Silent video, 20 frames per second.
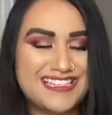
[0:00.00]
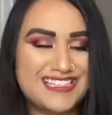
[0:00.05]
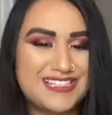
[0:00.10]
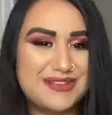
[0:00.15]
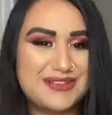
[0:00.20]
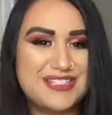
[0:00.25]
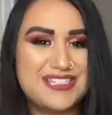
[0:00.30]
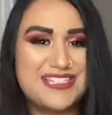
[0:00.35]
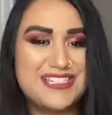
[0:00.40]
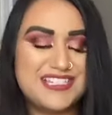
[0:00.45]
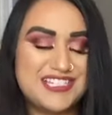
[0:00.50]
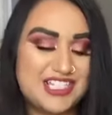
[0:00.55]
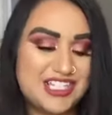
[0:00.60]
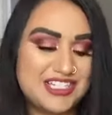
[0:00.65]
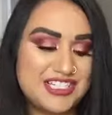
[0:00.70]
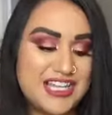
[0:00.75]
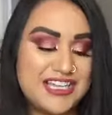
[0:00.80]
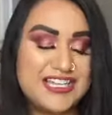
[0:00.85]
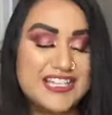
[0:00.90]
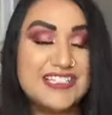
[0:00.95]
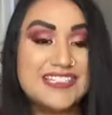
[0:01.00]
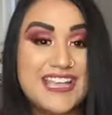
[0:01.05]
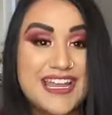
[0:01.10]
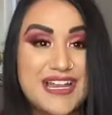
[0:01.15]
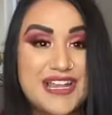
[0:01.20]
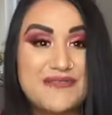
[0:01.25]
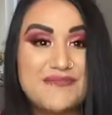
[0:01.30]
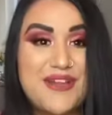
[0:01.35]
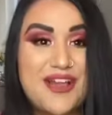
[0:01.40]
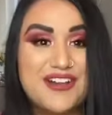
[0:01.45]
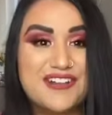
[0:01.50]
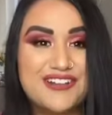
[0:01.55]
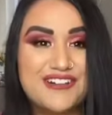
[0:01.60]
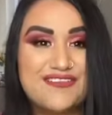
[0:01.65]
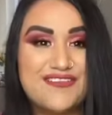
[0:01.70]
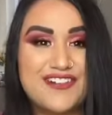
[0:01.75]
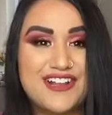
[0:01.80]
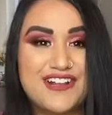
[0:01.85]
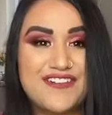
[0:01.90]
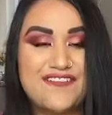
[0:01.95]
So this is just like a setting powder
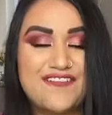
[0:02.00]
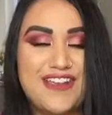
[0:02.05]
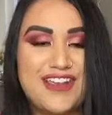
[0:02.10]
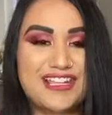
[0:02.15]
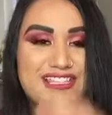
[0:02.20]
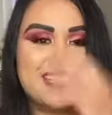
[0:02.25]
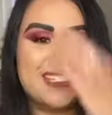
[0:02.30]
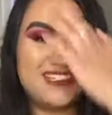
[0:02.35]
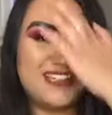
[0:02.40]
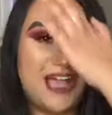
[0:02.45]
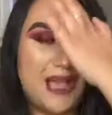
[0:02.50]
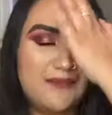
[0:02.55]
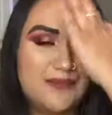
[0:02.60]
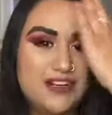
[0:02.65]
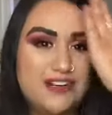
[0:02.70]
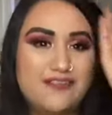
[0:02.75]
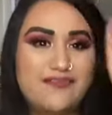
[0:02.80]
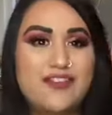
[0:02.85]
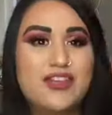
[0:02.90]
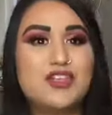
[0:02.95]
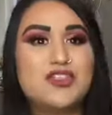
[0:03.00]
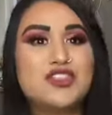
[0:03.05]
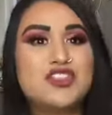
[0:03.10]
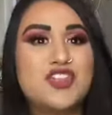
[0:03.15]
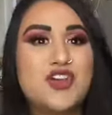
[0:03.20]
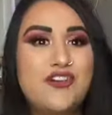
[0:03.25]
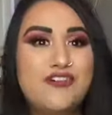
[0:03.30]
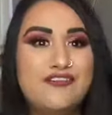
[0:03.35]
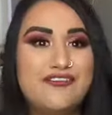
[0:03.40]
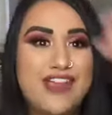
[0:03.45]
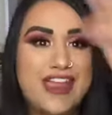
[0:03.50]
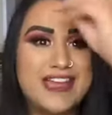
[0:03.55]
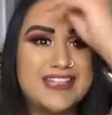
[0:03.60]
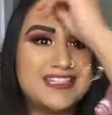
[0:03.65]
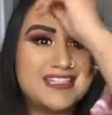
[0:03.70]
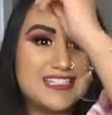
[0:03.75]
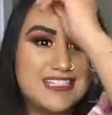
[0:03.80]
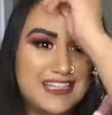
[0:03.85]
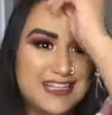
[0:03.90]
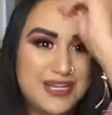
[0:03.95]
for your face, and I'm gonna feel so
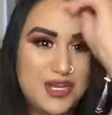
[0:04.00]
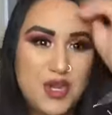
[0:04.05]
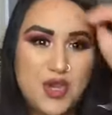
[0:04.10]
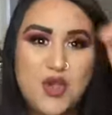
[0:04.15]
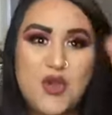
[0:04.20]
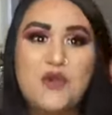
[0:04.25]
fancy